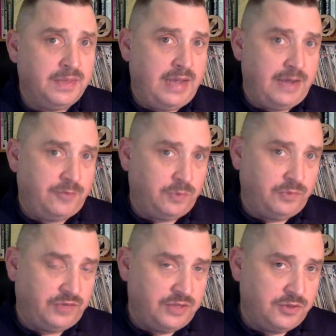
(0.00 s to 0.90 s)
After
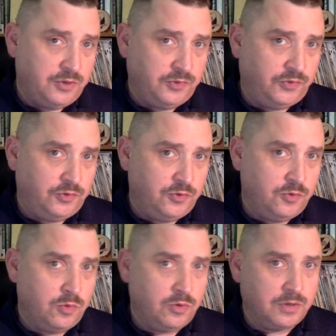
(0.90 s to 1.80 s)
we've seen those
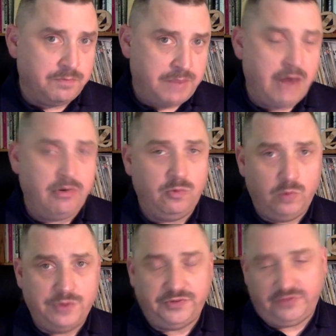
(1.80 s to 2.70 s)
two, we'll compare
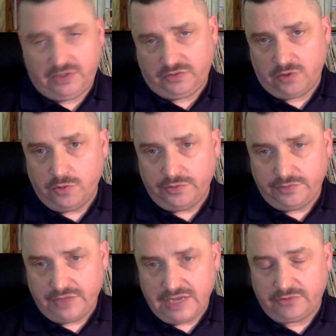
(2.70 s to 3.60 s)
it with the six
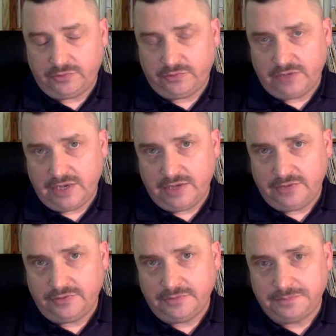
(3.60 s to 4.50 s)
goals of the
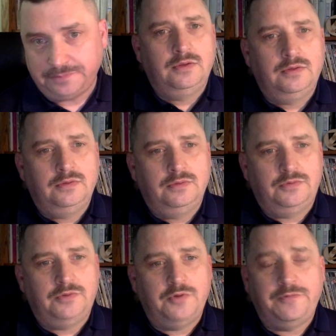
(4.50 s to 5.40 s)
exercise.
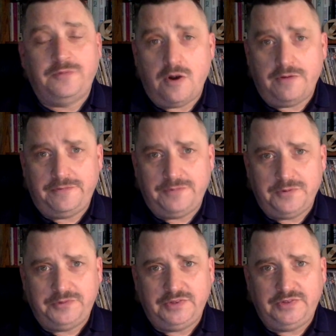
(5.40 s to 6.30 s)
So for our
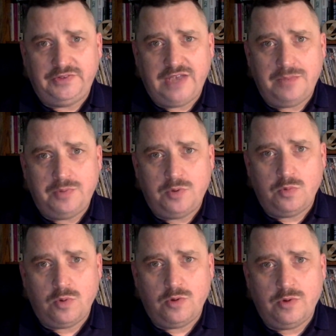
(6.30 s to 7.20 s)
first
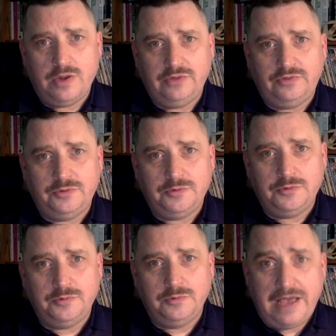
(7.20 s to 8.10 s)
example, we're going
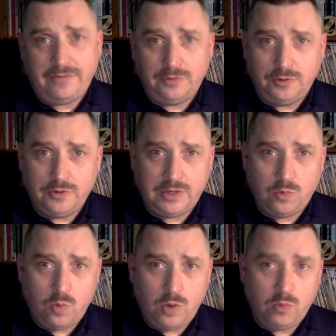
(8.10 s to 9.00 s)
to have a look
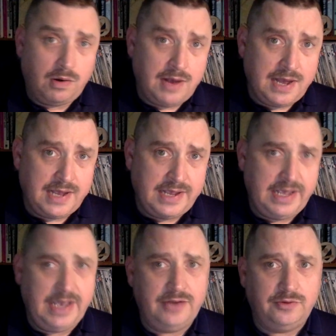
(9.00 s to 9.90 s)
at one where I
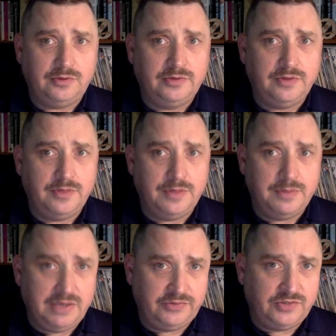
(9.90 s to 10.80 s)
handled
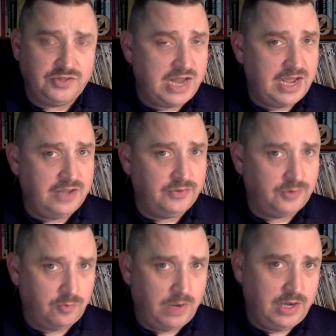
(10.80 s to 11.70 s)
the message as
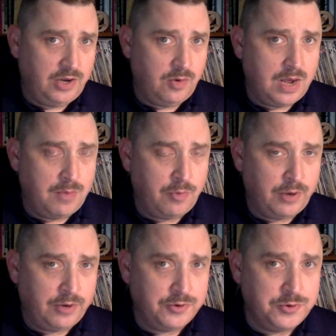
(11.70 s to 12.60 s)
a radio
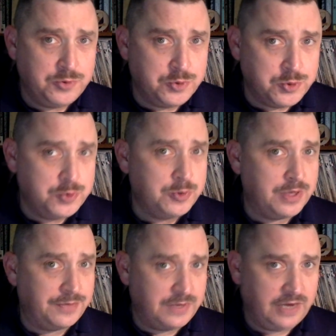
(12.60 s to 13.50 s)
operator who knew
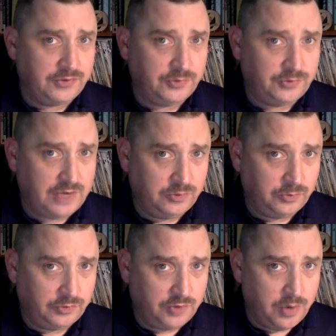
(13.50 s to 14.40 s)
that the
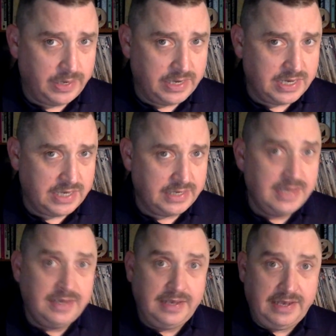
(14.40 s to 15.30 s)
exercise was going on
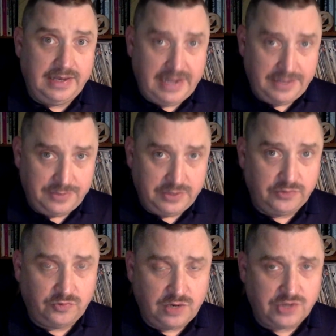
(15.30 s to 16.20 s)
and had the
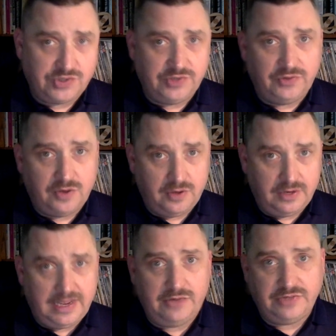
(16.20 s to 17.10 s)
instructions
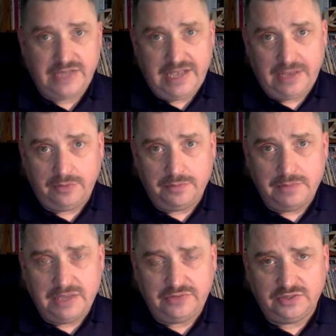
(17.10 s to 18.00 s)
on how to handle the
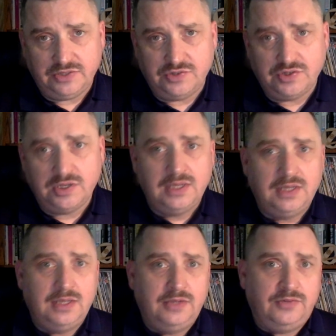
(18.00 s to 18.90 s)
message.
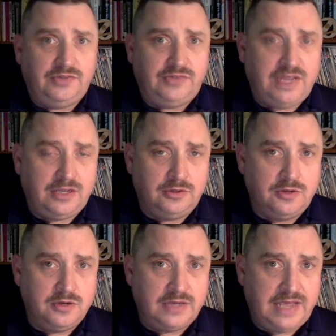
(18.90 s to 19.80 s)
So let's take a
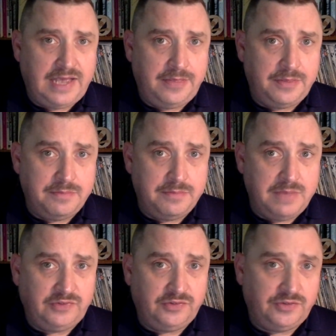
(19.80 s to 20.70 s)
look at the
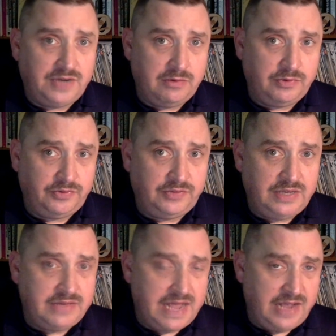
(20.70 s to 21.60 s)
message that I
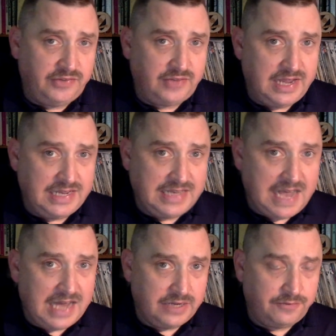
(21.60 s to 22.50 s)
received as I
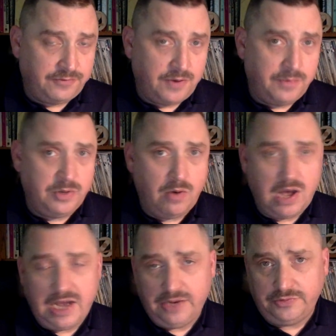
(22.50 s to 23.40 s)
got it from the
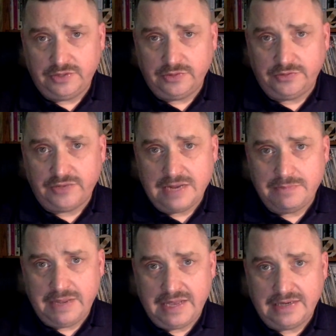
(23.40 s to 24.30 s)
Ohio Single
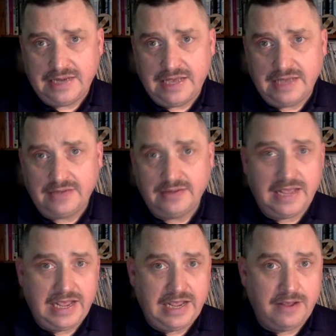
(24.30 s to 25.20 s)
Sideband Net,
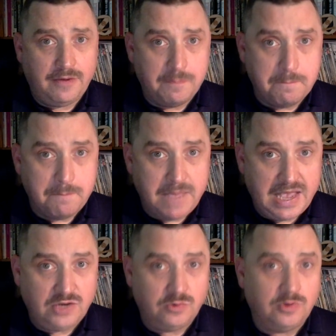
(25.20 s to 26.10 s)
a
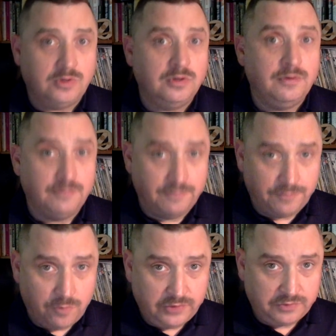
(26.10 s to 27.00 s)
manual
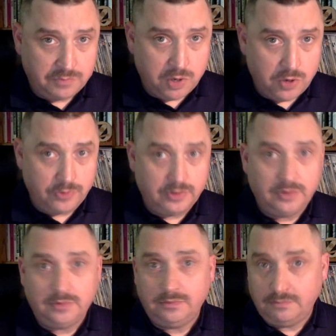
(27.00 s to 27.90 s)
voice mode
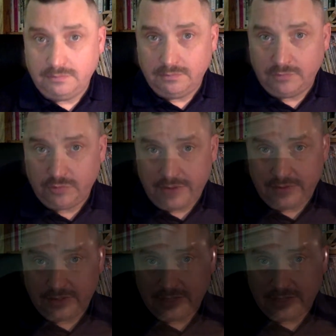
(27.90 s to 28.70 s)
traffic. Net.